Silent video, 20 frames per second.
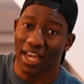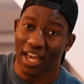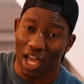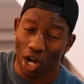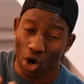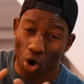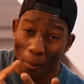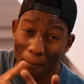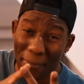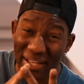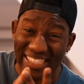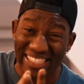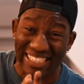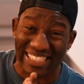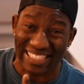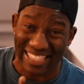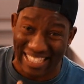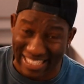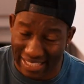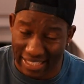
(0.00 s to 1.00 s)
a lot of
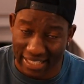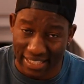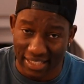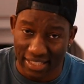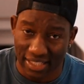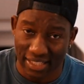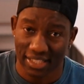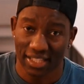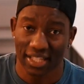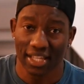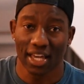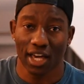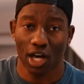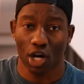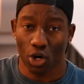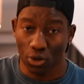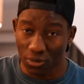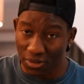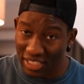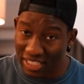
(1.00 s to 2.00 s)
persistence,
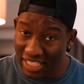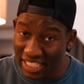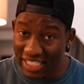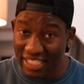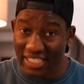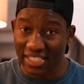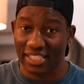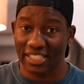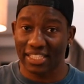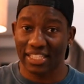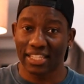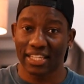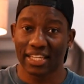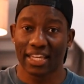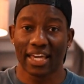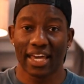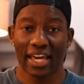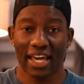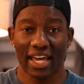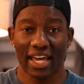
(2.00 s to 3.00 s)
consistency,